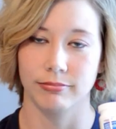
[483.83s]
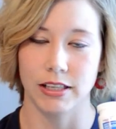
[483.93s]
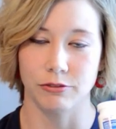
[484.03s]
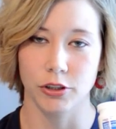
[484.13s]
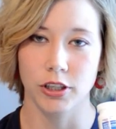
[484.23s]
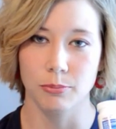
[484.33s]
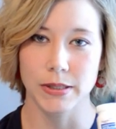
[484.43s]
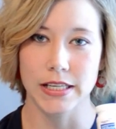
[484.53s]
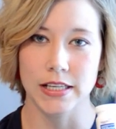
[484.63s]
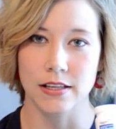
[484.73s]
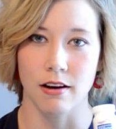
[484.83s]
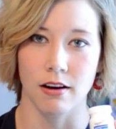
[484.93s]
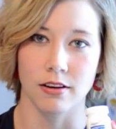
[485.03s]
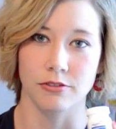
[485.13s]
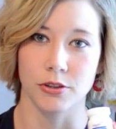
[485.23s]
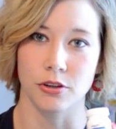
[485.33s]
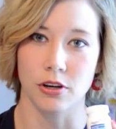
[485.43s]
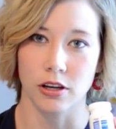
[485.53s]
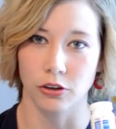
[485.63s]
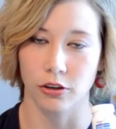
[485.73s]
If you're going to be eating con
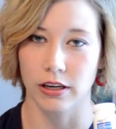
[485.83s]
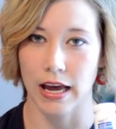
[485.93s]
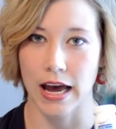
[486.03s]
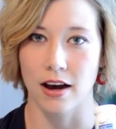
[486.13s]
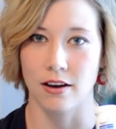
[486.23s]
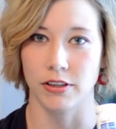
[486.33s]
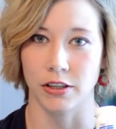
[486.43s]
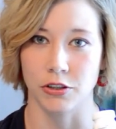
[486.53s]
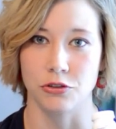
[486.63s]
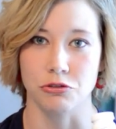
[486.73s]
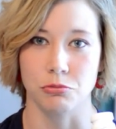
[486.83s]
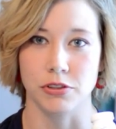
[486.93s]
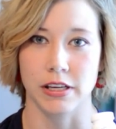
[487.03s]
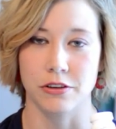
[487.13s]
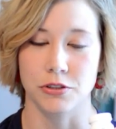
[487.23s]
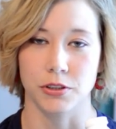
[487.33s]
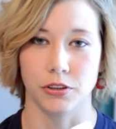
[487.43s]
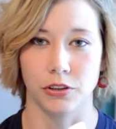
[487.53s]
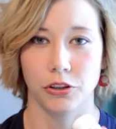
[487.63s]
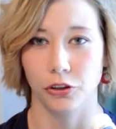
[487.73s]
food, you're going to have an unusual
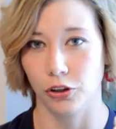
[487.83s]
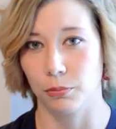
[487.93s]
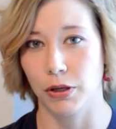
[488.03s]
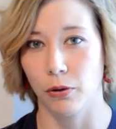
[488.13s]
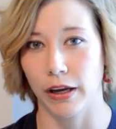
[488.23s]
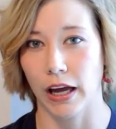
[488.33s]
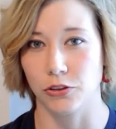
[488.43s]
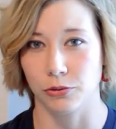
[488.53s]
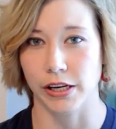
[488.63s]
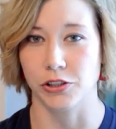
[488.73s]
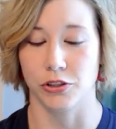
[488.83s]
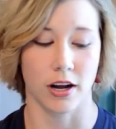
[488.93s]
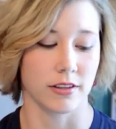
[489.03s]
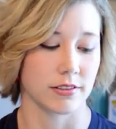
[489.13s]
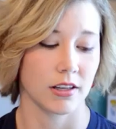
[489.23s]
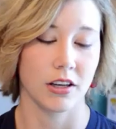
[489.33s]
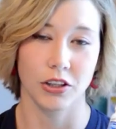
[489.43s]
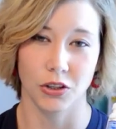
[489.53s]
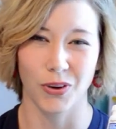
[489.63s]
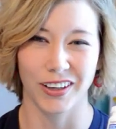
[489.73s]
schedule, you're going to be going out to restaurants,
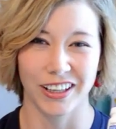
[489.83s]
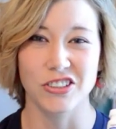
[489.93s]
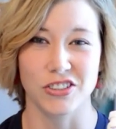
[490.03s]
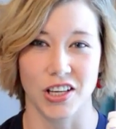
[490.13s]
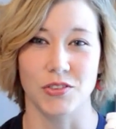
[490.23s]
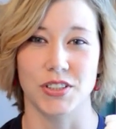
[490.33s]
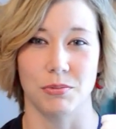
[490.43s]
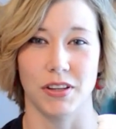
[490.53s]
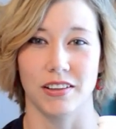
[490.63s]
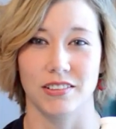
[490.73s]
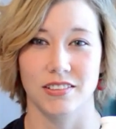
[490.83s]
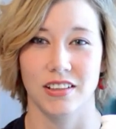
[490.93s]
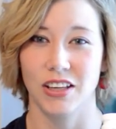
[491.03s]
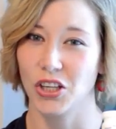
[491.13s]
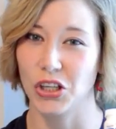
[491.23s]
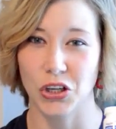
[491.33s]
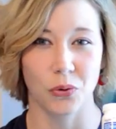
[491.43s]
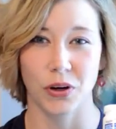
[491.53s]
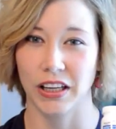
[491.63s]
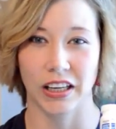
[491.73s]
you want to get yourself some of this. You don't
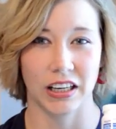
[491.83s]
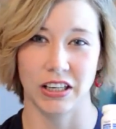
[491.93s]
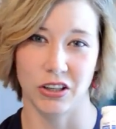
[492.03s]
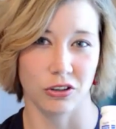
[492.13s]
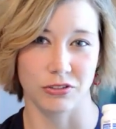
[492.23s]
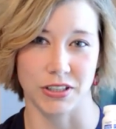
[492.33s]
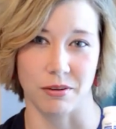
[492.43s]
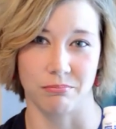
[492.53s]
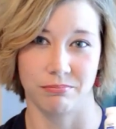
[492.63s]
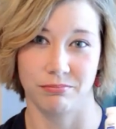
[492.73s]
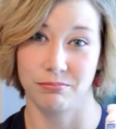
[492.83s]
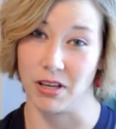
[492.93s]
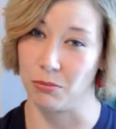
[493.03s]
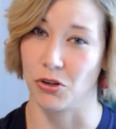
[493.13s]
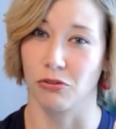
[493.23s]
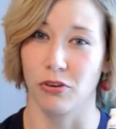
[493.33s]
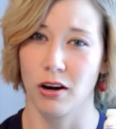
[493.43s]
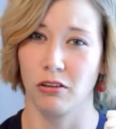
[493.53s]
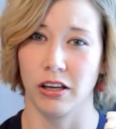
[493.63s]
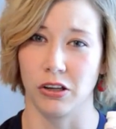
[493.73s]
want to get any goof tum. Maybe your friend
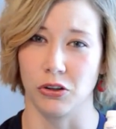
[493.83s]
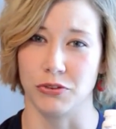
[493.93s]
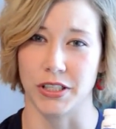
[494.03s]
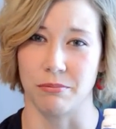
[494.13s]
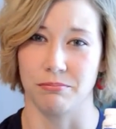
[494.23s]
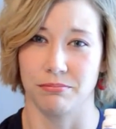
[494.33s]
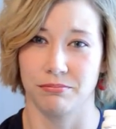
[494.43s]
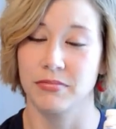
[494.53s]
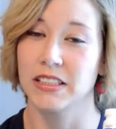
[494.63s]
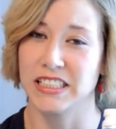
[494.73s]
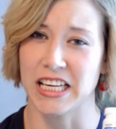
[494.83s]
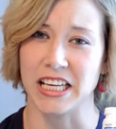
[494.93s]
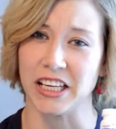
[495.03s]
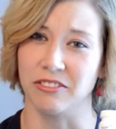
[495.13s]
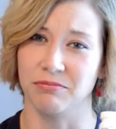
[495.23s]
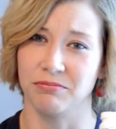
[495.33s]
will get goof tum. Take it.